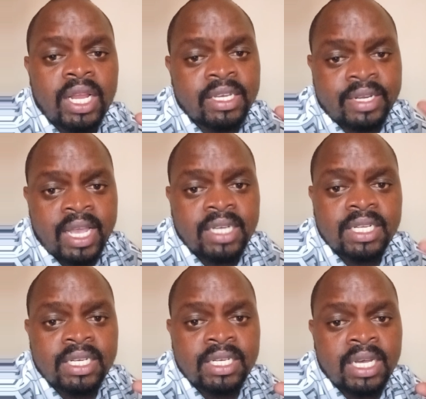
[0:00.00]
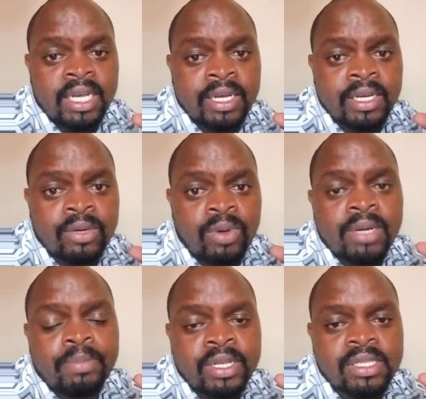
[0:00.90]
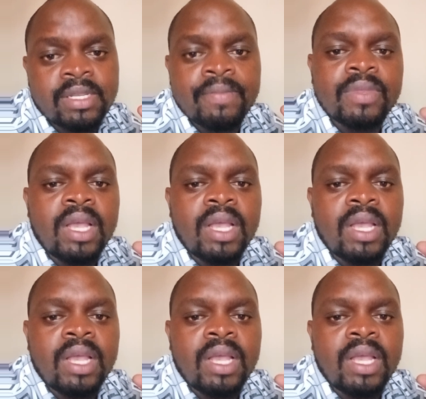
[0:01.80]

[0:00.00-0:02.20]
like React and WordPress,